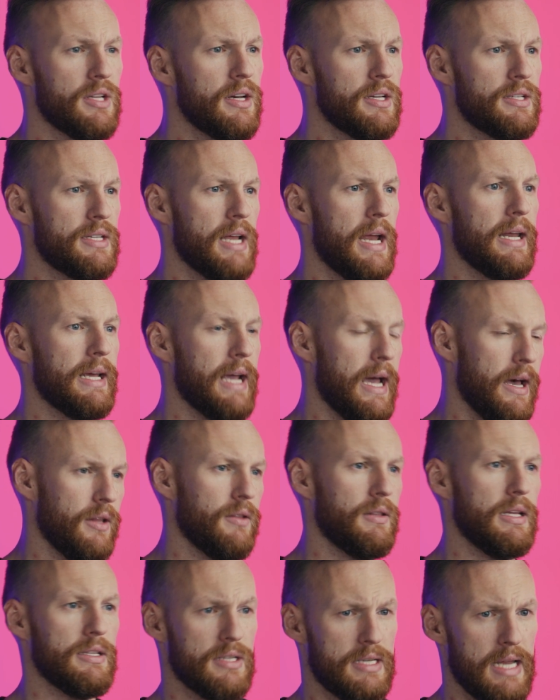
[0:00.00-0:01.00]
understanding how
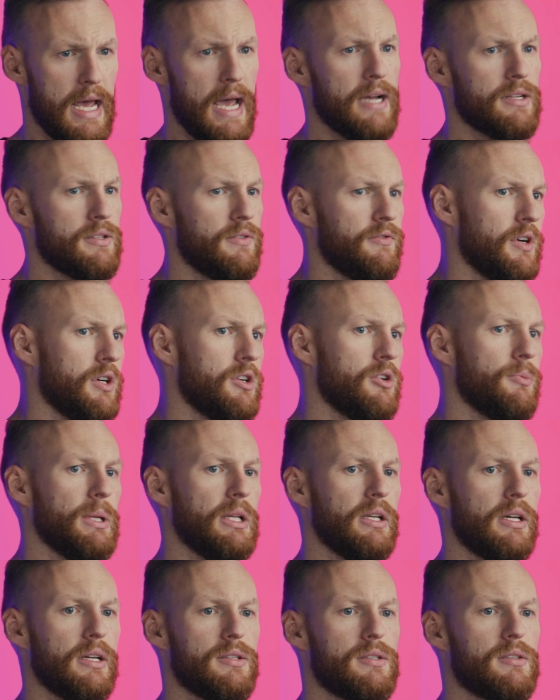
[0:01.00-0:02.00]
these attacks and
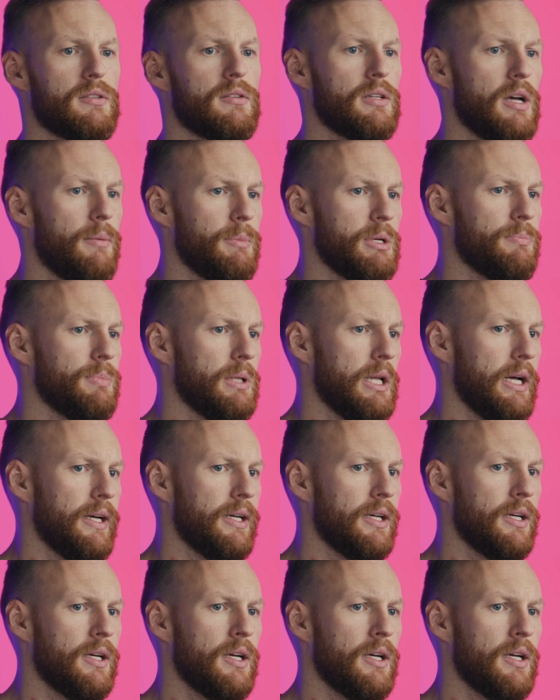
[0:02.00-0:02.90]
vulnerabilities come into play.